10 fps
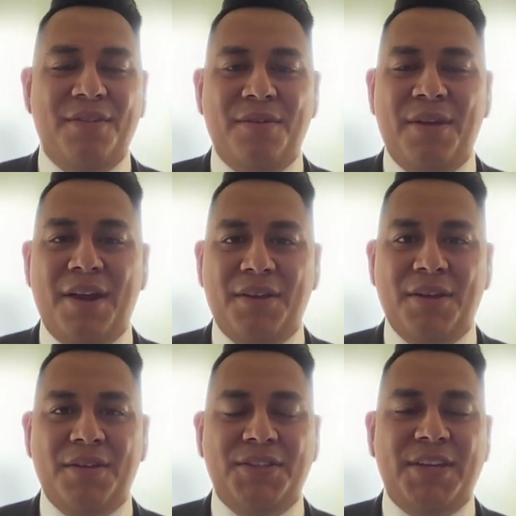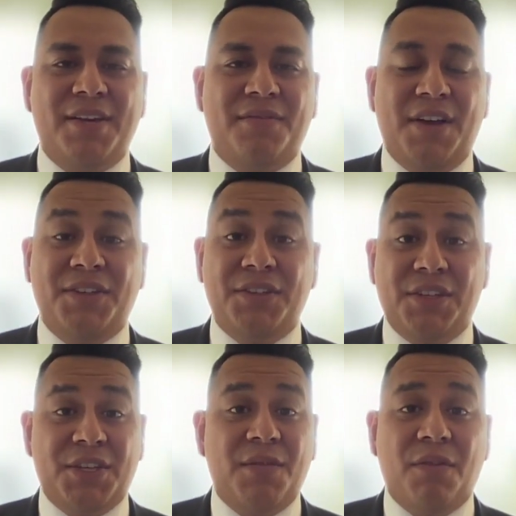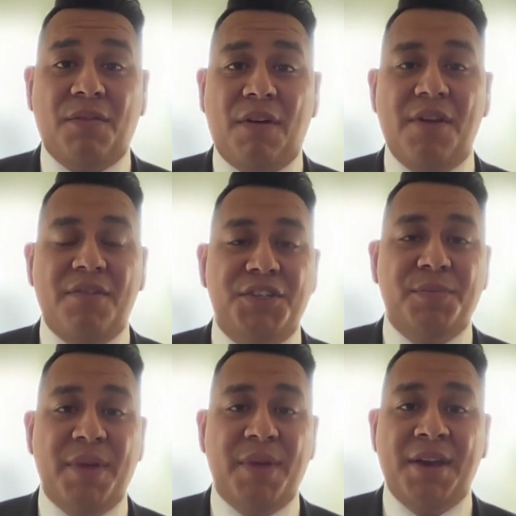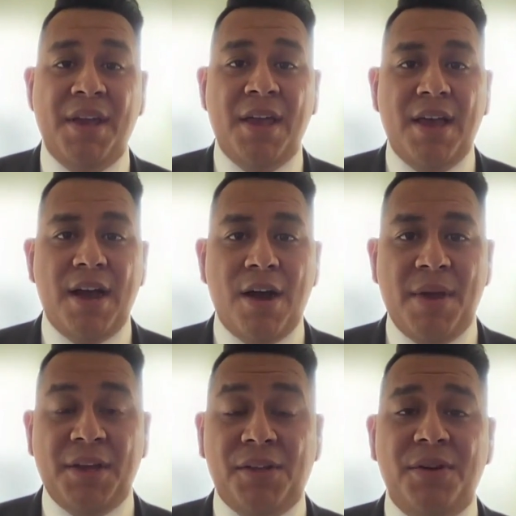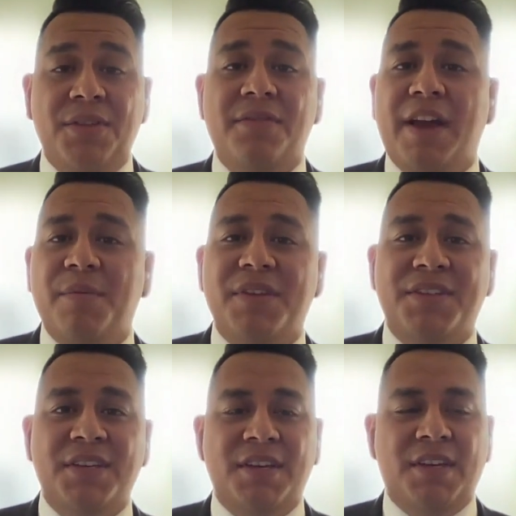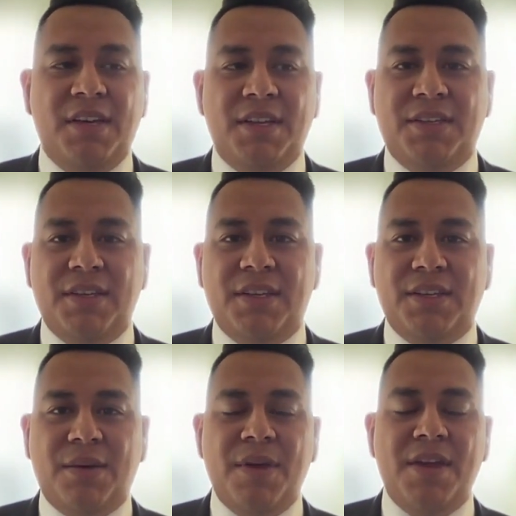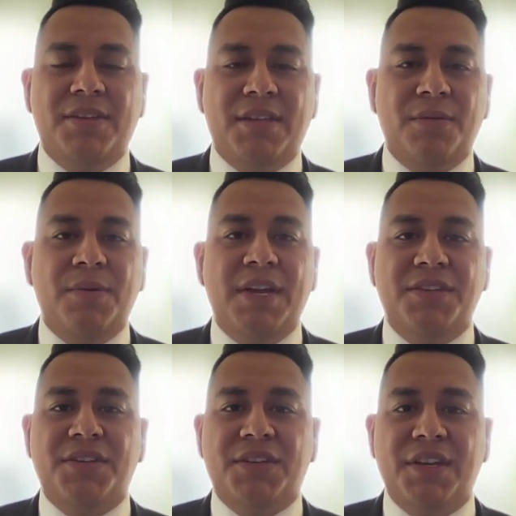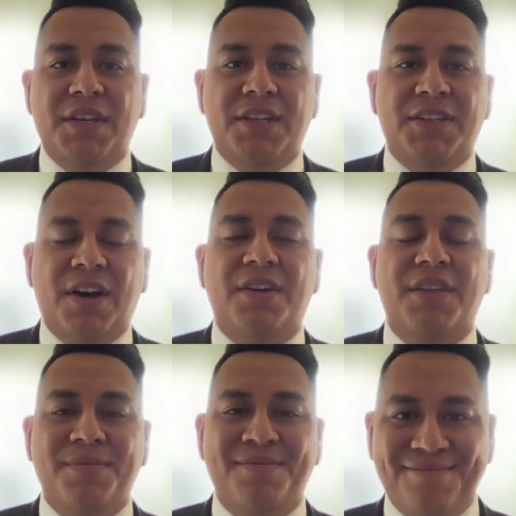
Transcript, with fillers: through there, you know, the sacrifices that several of our veterans made, and including their families, it's amazing that we as a city get to honor them.